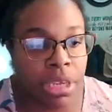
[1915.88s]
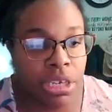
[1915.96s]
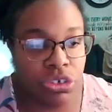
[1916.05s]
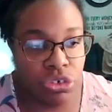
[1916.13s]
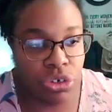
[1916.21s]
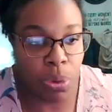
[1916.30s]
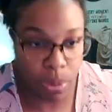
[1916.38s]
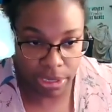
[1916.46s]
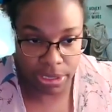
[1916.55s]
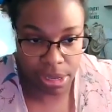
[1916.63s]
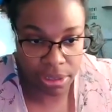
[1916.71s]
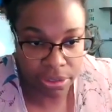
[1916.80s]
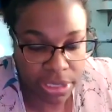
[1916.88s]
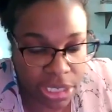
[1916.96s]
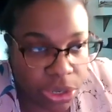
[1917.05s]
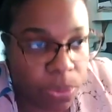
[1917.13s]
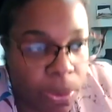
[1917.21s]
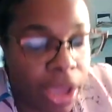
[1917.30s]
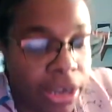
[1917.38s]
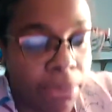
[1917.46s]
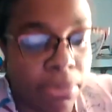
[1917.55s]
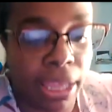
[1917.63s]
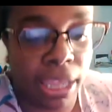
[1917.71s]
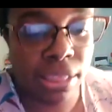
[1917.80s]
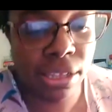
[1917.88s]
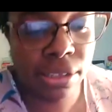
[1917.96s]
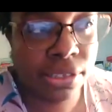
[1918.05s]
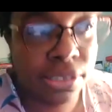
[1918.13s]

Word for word: Because you don't want it to continue on. I'm like, this